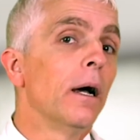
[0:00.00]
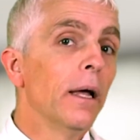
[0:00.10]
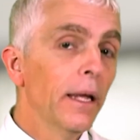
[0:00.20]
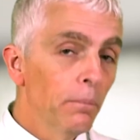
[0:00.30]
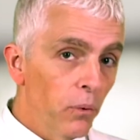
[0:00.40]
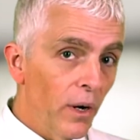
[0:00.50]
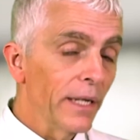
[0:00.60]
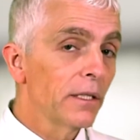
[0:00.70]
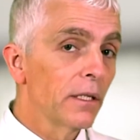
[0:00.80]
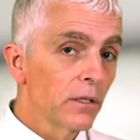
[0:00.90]

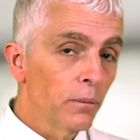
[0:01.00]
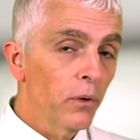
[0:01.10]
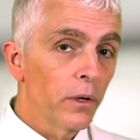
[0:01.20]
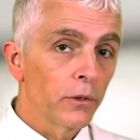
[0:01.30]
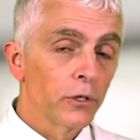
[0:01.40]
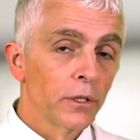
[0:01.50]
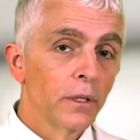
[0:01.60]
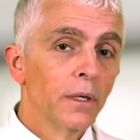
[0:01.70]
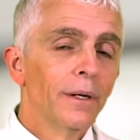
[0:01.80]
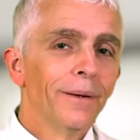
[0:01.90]
embrace this approach,
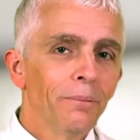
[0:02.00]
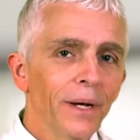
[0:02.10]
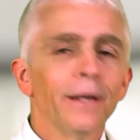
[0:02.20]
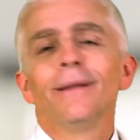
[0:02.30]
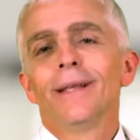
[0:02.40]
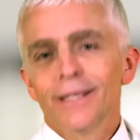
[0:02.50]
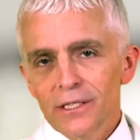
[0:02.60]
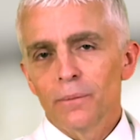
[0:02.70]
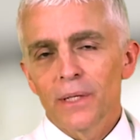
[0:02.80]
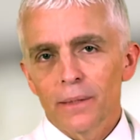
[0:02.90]
but it's
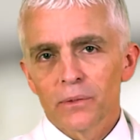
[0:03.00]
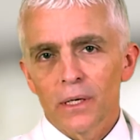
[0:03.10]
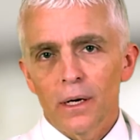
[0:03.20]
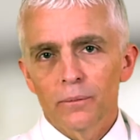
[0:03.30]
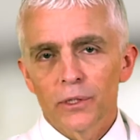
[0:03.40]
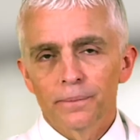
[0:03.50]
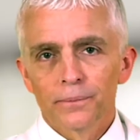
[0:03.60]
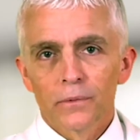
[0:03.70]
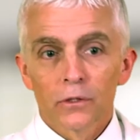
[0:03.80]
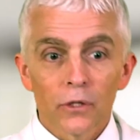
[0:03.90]
sometimes an option.
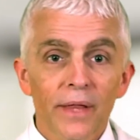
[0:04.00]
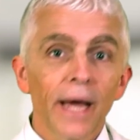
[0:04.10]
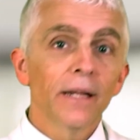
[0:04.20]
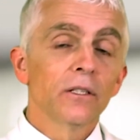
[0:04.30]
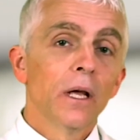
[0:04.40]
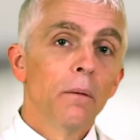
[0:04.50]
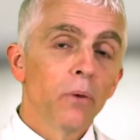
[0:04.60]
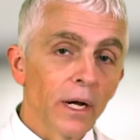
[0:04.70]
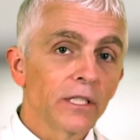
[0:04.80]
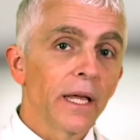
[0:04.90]
So that is
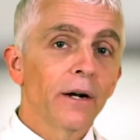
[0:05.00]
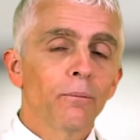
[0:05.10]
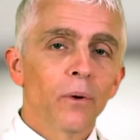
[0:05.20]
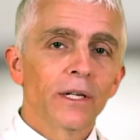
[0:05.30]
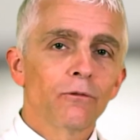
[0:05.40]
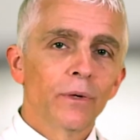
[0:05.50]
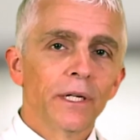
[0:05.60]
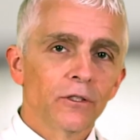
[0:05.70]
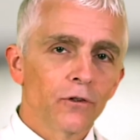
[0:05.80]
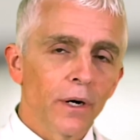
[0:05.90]
prosthetic breast
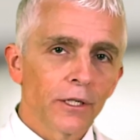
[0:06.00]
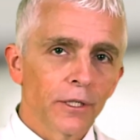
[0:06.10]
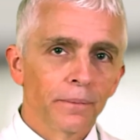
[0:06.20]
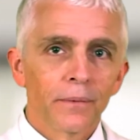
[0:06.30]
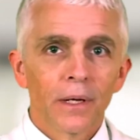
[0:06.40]
reconstruction.